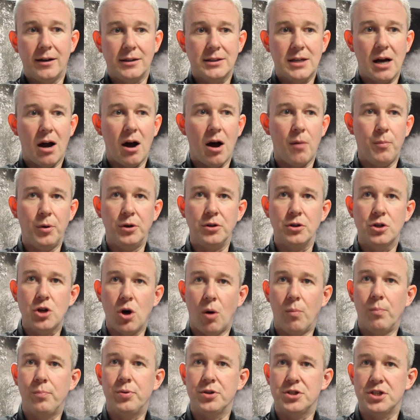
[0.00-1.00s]
carbon
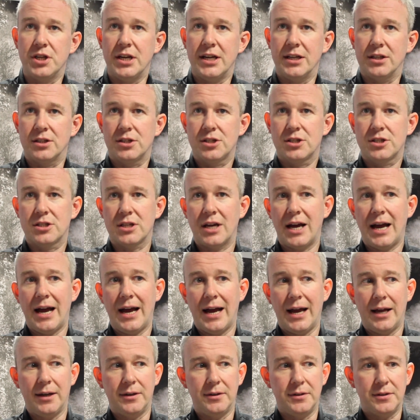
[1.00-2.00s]
composites
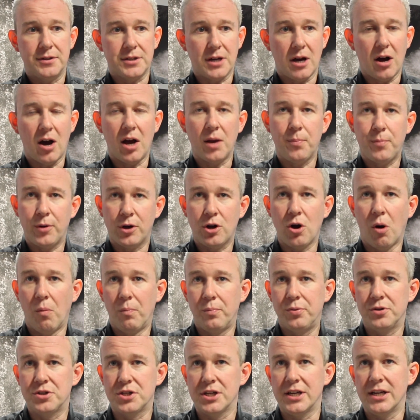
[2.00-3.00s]
and hyper
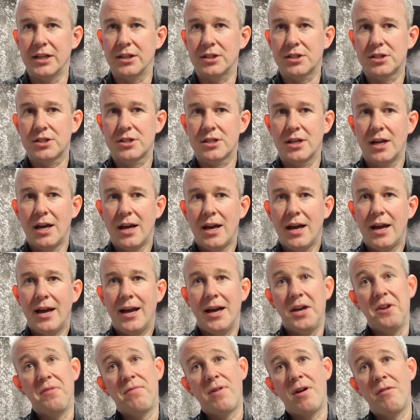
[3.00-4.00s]
composites
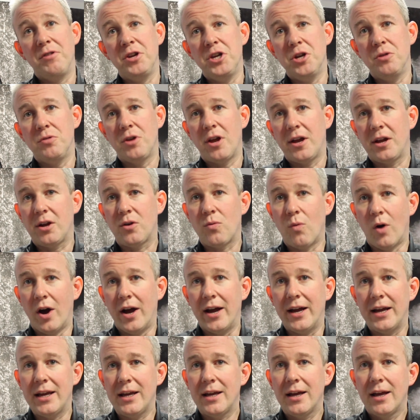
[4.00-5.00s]
in a very unique
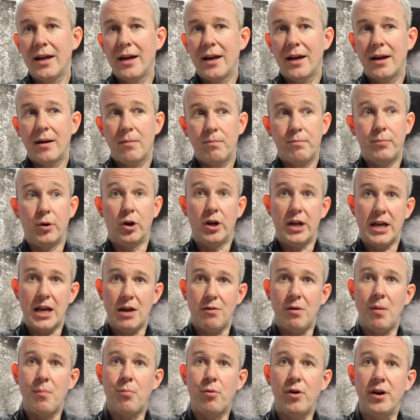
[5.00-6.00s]
way, but
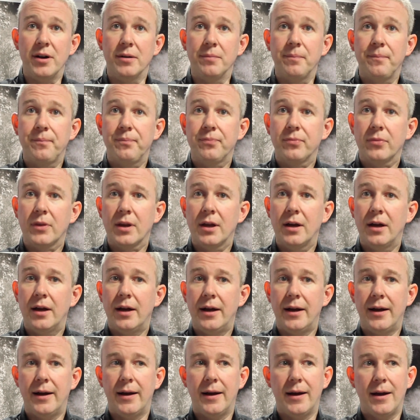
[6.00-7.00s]
here in Britain,
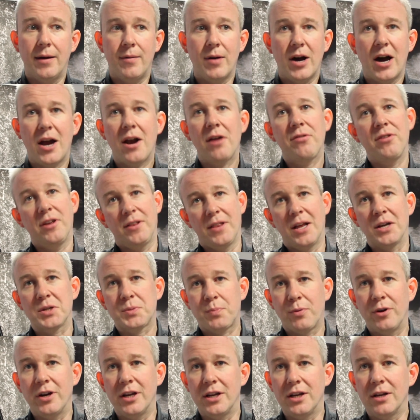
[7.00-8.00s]
and I think that's
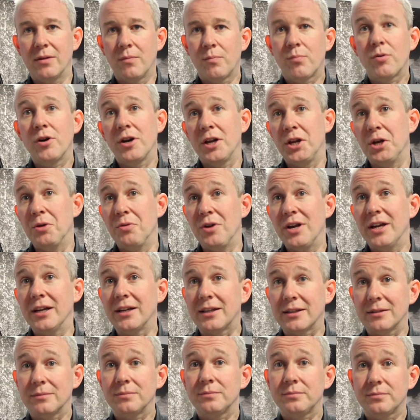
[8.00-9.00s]
pretty unique.